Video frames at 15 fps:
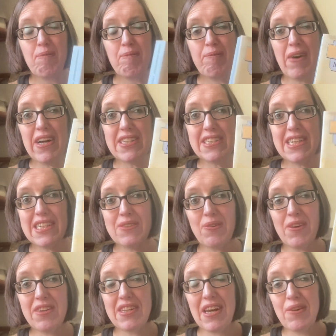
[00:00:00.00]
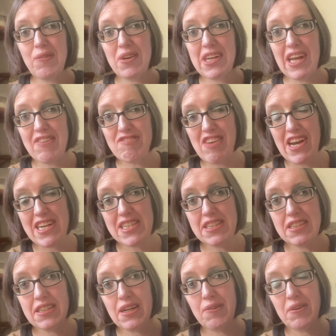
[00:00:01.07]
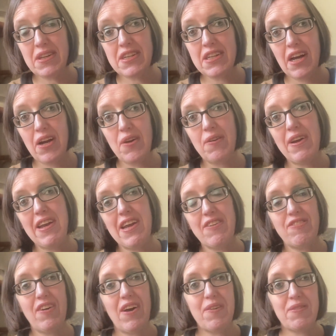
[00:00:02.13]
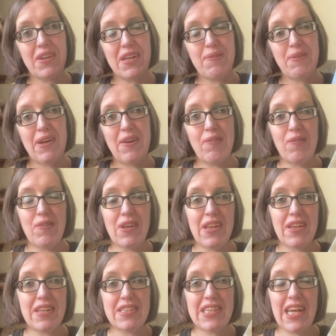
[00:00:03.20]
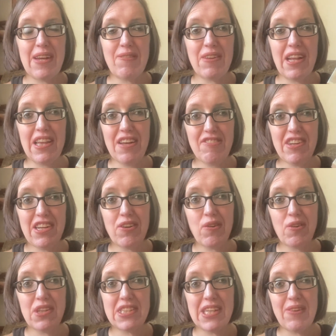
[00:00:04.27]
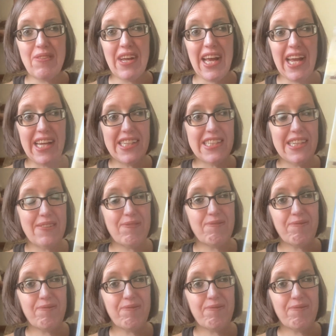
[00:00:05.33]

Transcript: but it's one that I want to get read. I want to know if I'm going to be one of the team that love it or the team that hate it.